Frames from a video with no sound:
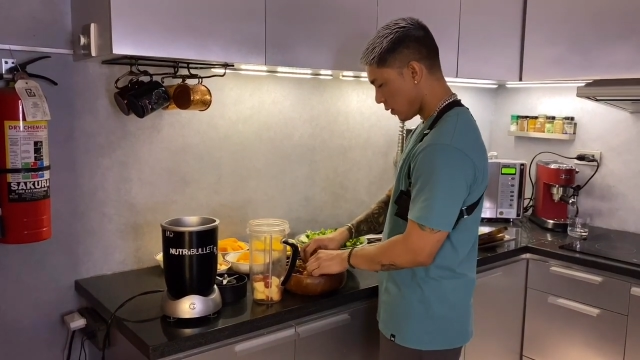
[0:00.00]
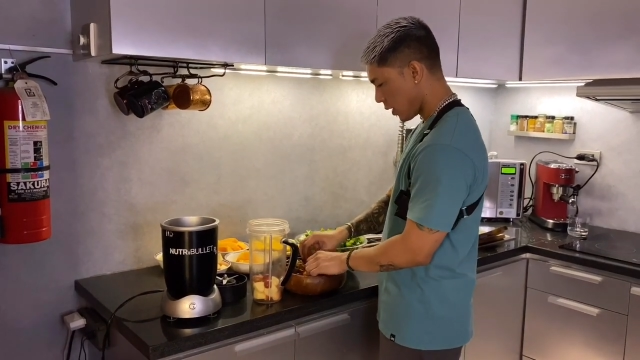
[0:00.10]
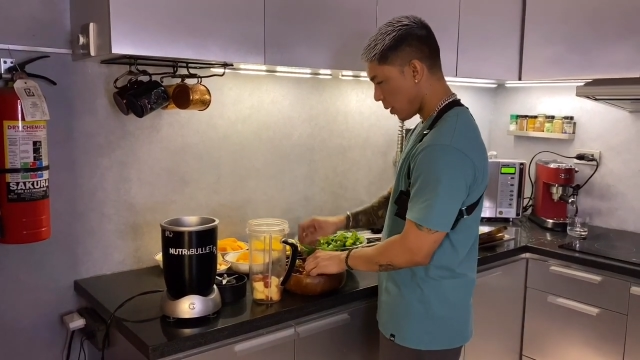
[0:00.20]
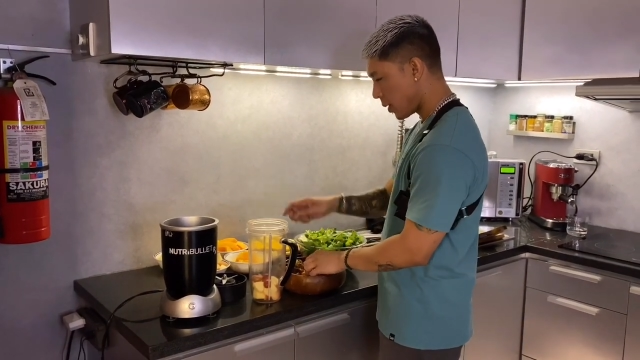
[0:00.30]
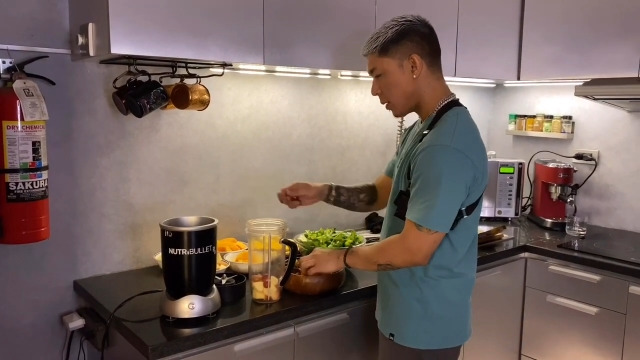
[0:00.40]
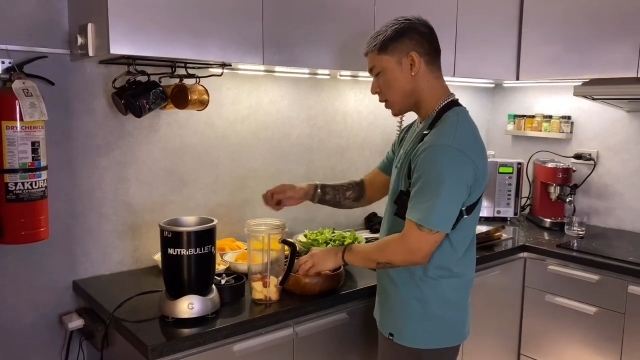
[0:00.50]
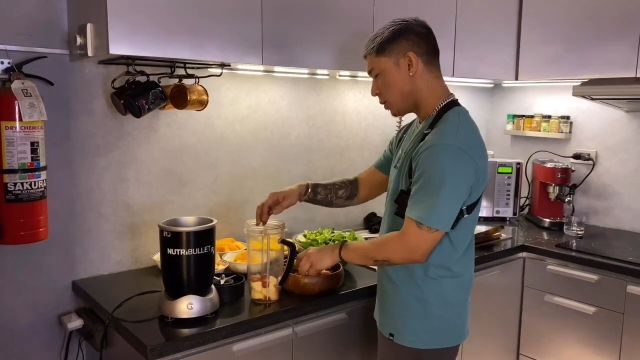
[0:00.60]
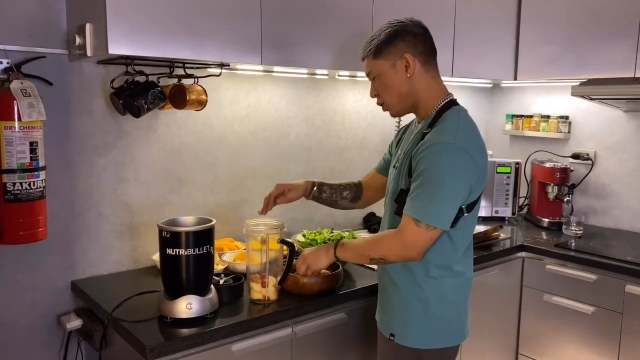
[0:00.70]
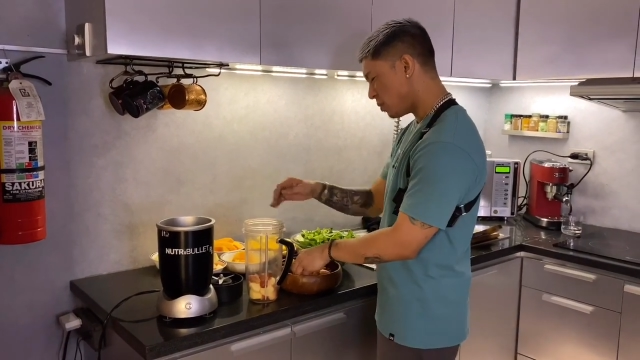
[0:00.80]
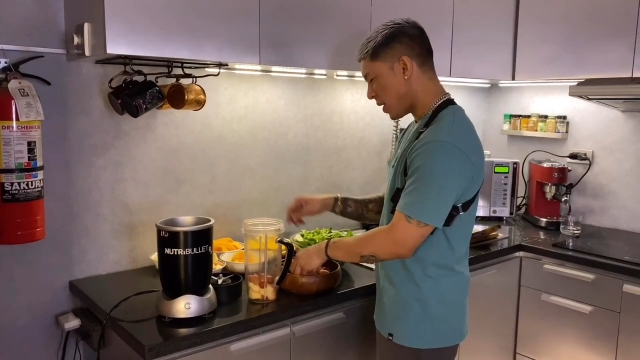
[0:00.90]
I'll probably
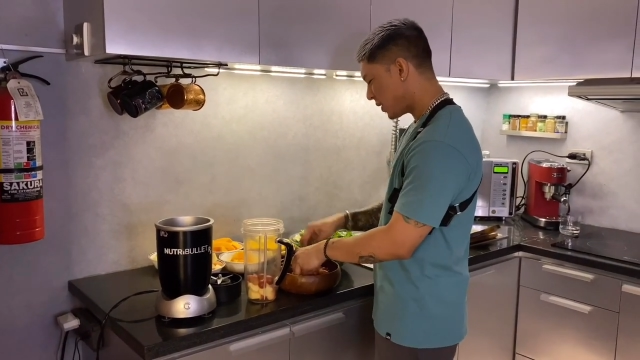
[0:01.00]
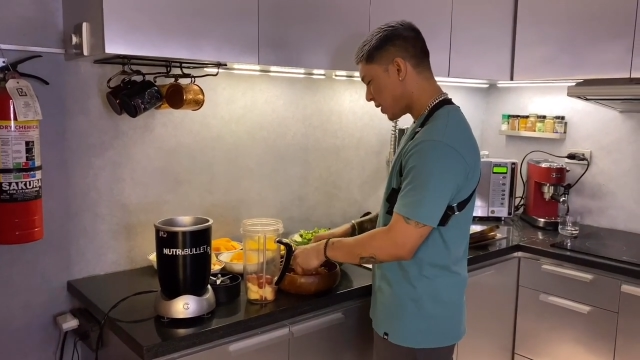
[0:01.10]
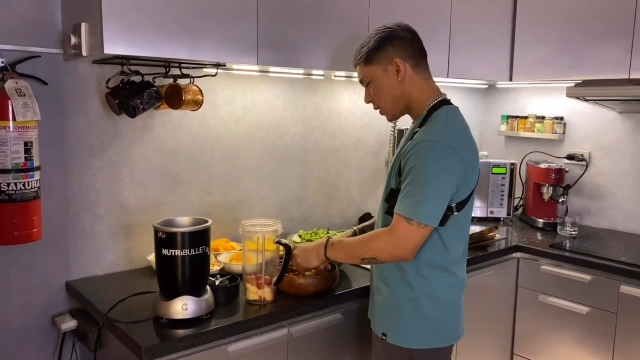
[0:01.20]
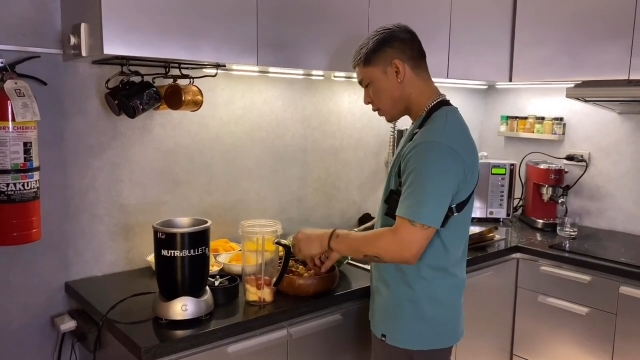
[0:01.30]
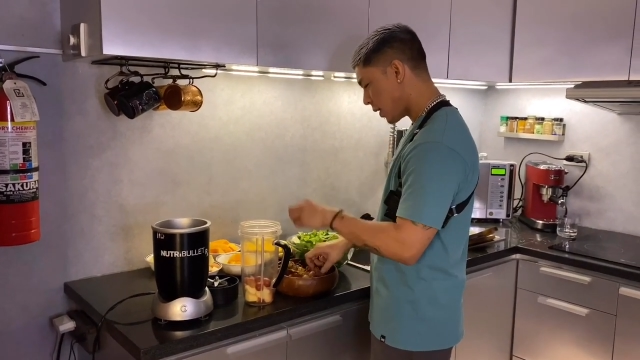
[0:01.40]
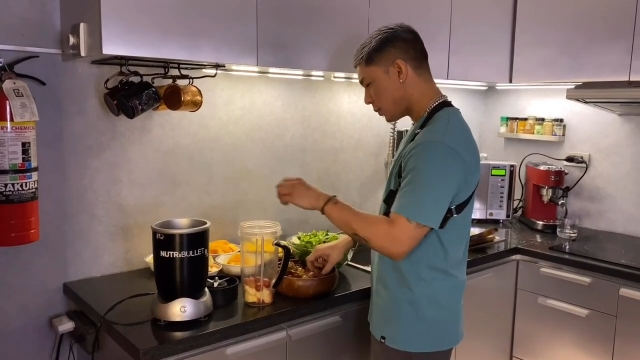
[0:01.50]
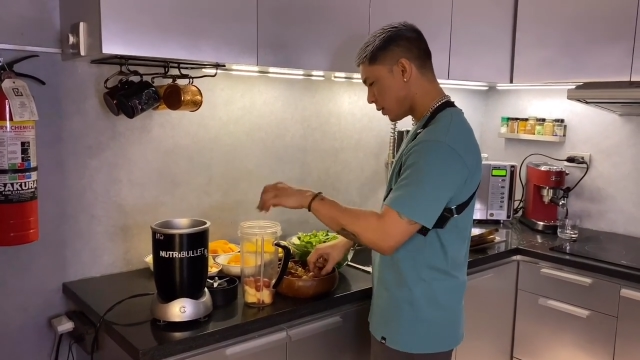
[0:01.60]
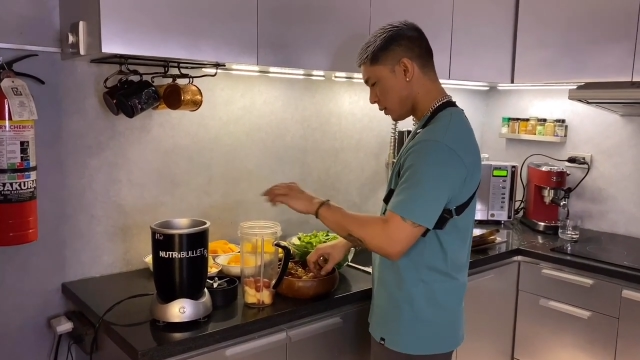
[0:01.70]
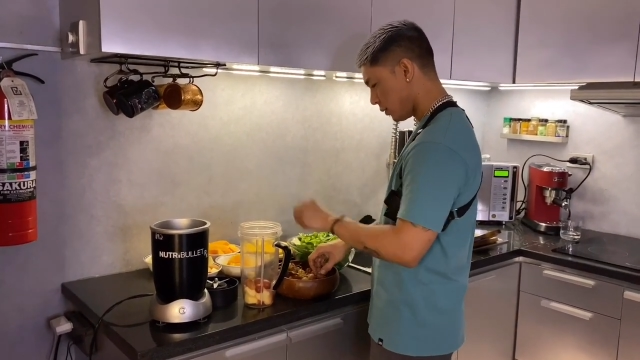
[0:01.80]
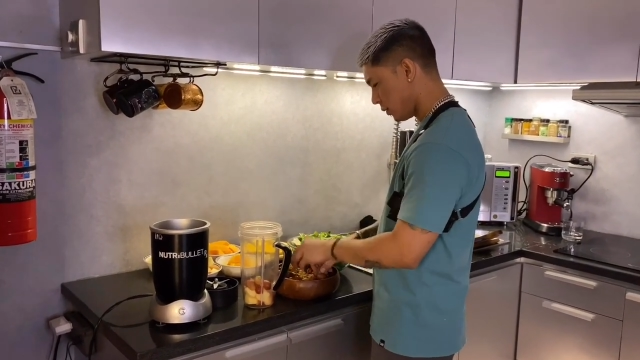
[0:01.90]
do about ten
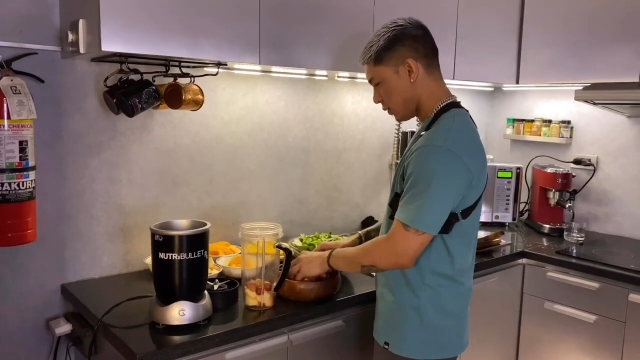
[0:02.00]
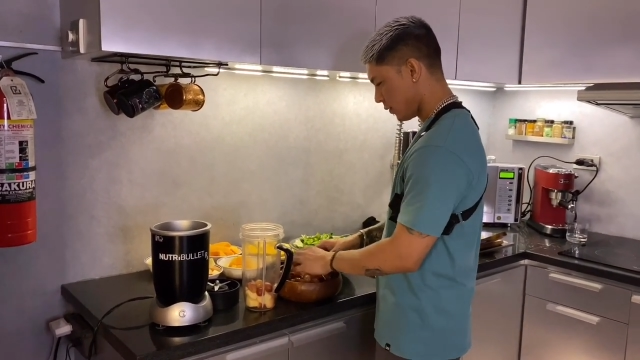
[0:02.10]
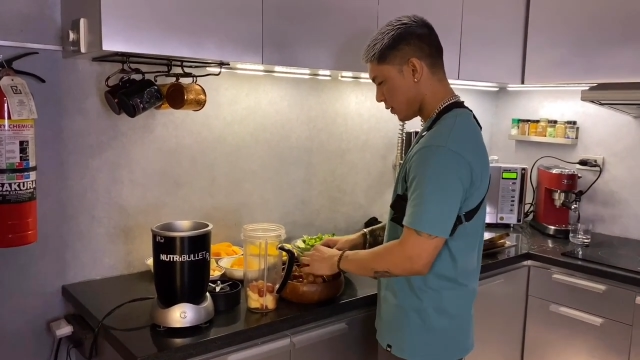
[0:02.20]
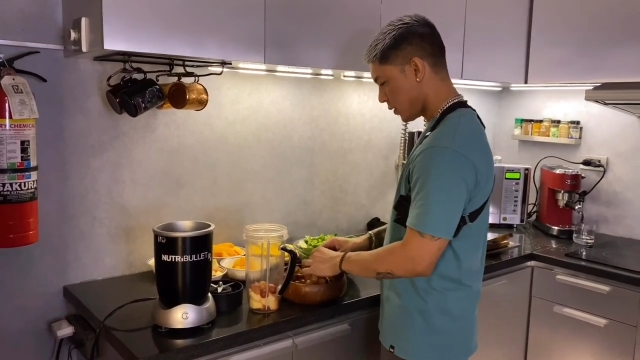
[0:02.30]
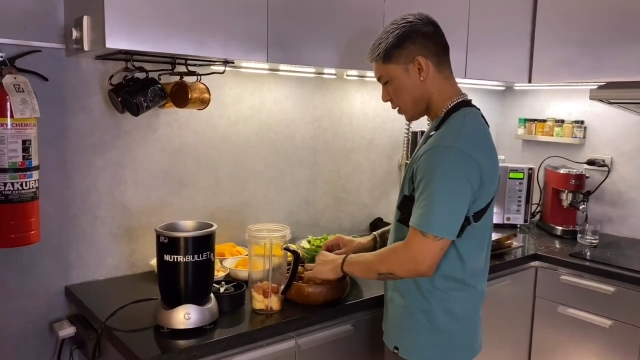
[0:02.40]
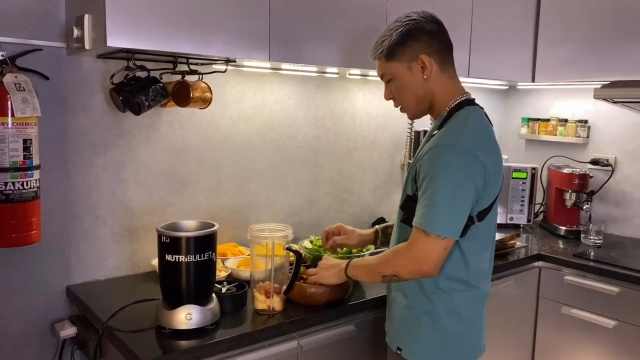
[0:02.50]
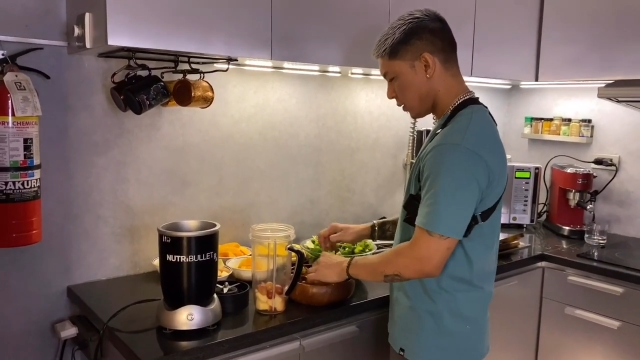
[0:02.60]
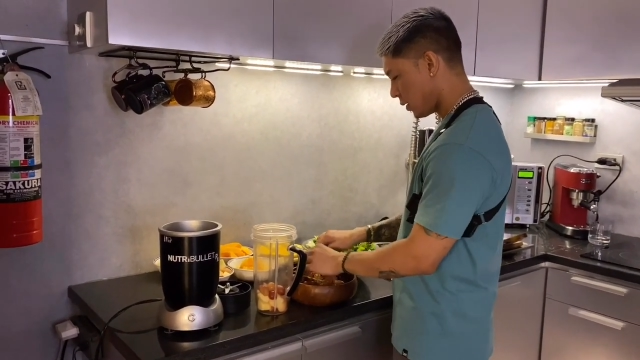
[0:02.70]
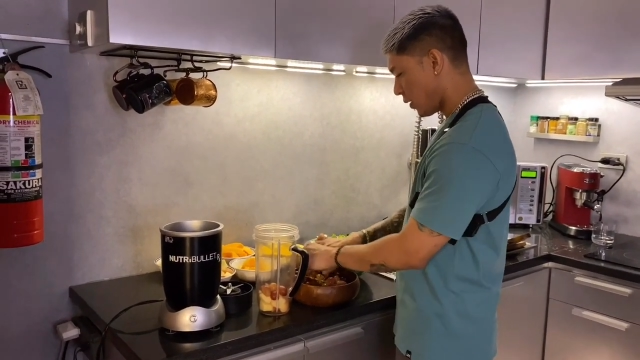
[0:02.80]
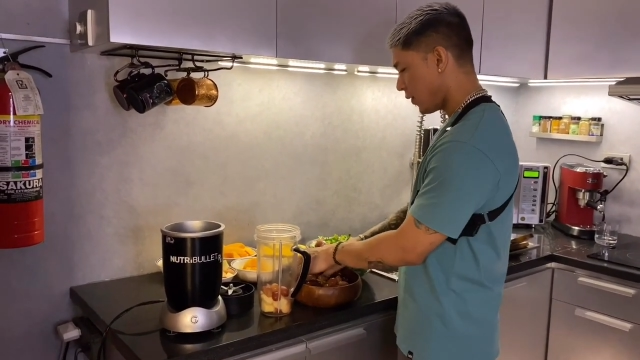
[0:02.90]
grapes.
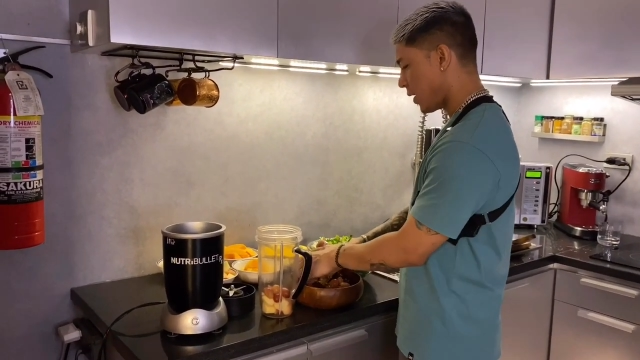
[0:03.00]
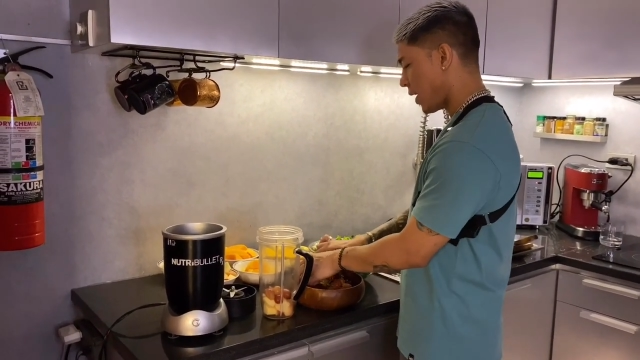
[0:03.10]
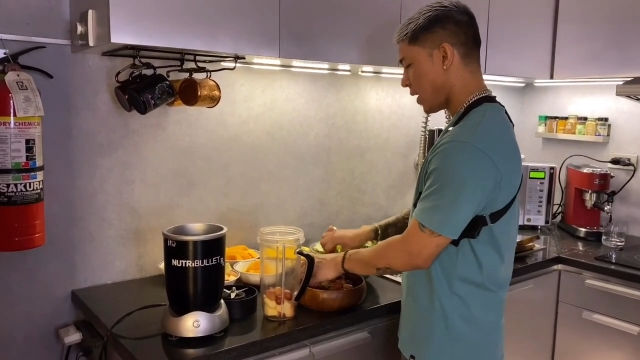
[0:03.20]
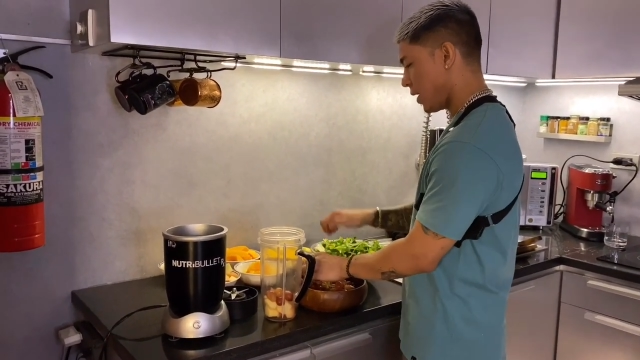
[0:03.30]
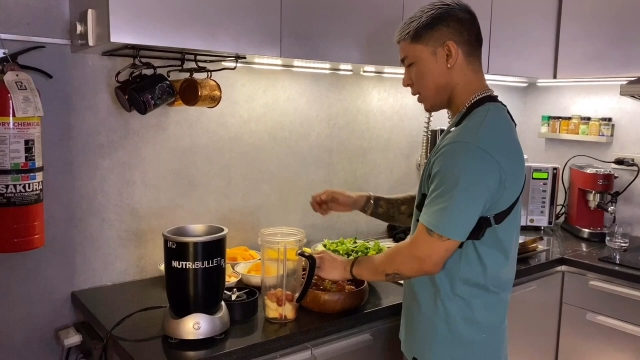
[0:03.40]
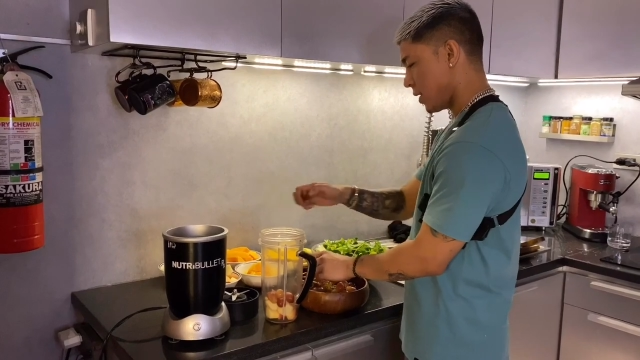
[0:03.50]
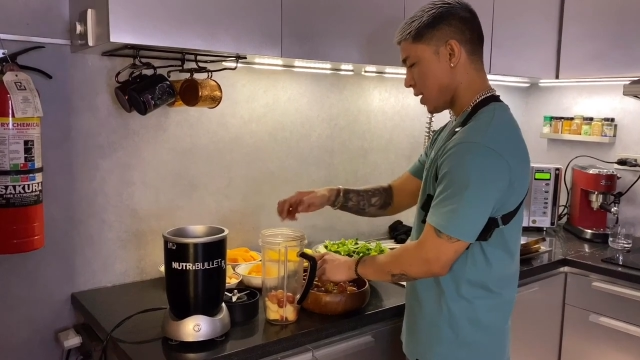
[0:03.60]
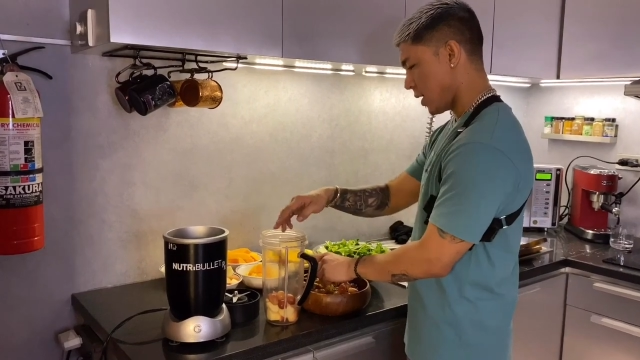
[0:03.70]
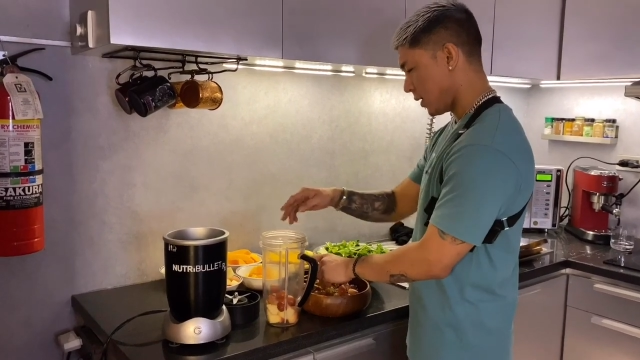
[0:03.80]
Seven, eight, nine,